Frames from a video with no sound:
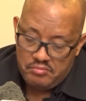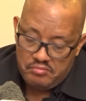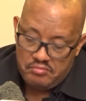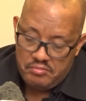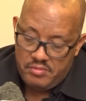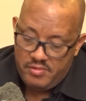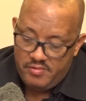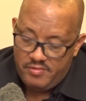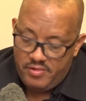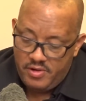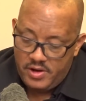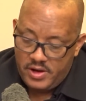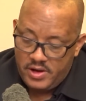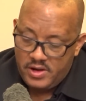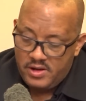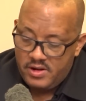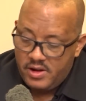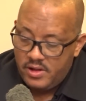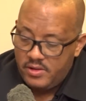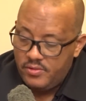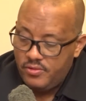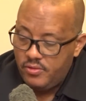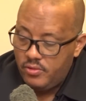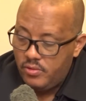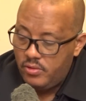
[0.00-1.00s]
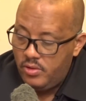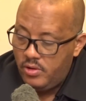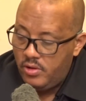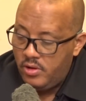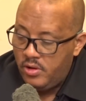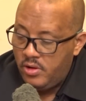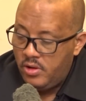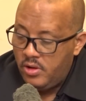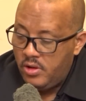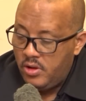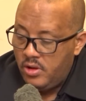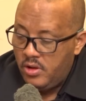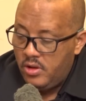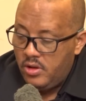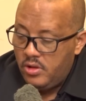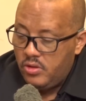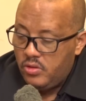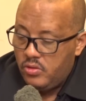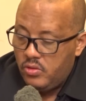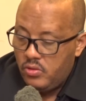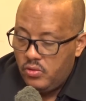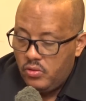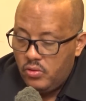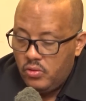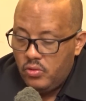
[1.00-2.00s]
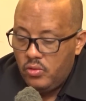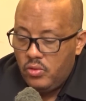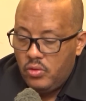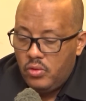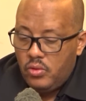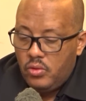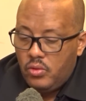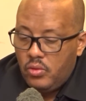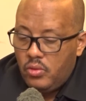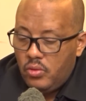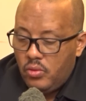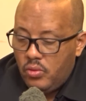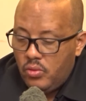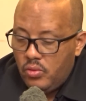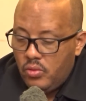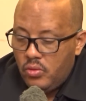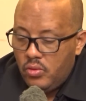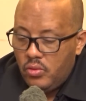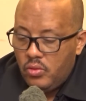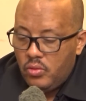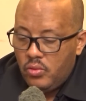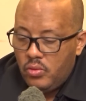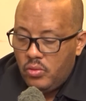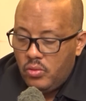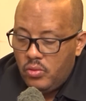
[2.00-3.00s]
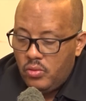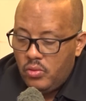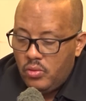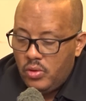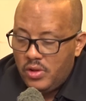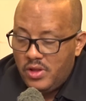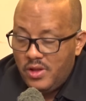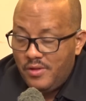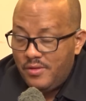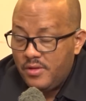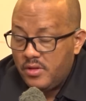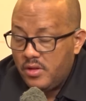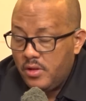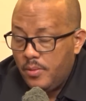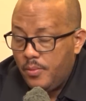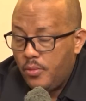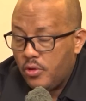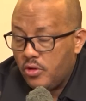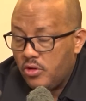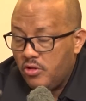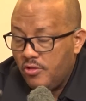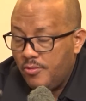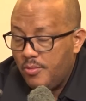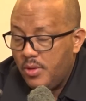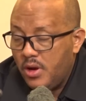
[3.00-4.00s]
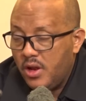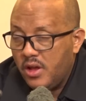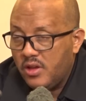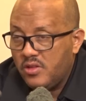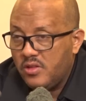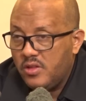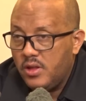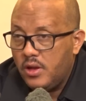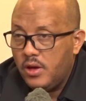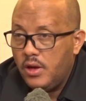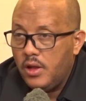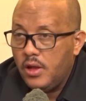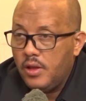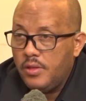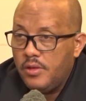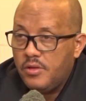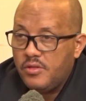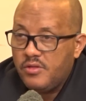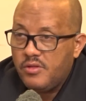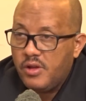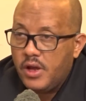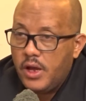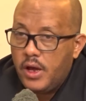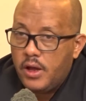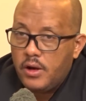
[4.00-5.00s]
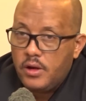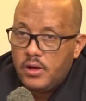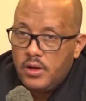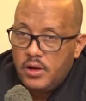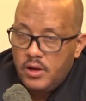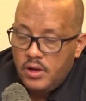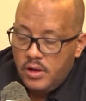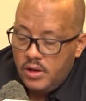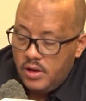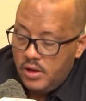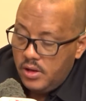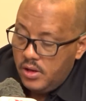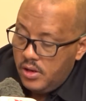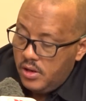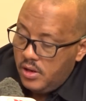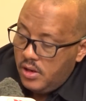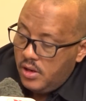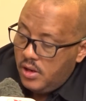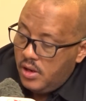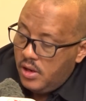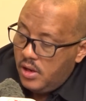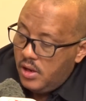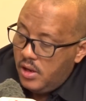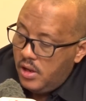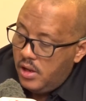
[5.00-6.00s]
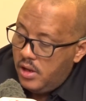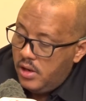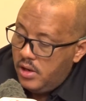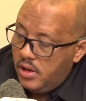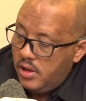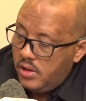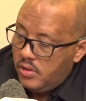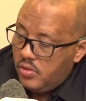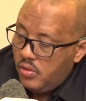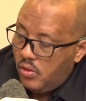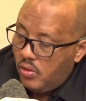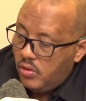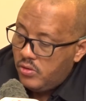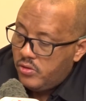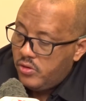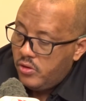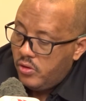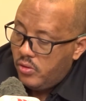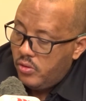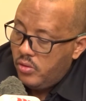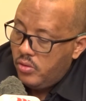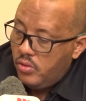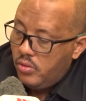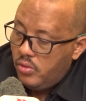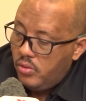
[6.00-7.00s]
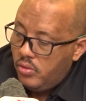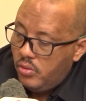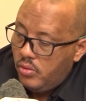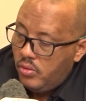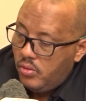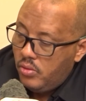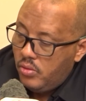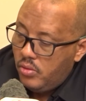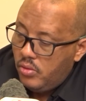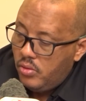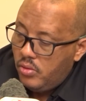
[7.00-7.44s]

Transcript: in fact grateful to whatever support you've been extending in this regard, and it also